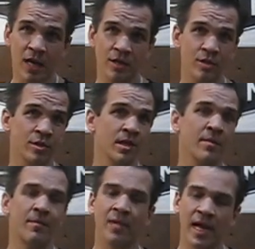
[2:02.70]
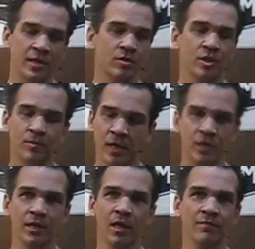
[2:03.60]
guy's using it, my plasterer
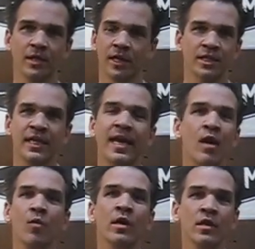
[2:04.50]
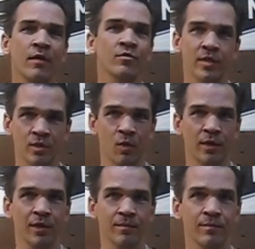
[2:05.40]
especially loves it because he can't wear gloves when he's
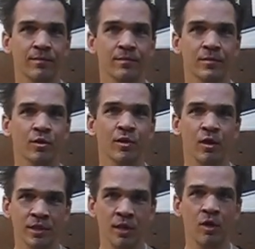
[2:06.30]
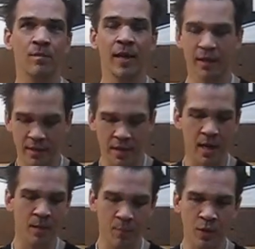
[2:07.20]
working. So he goes at home, end of the
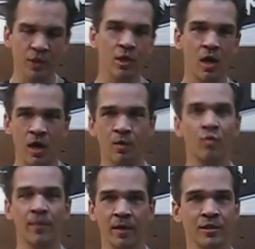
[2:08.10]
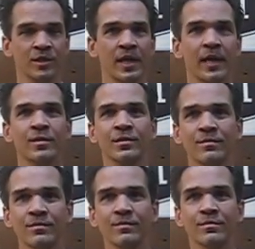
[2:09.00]
day, puts it on, repairs his hands.
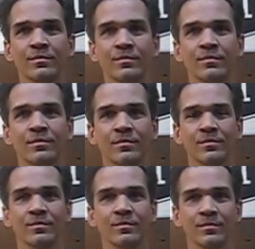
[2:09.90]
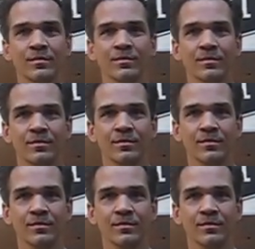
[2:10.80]
Wow, great. Okay, more information: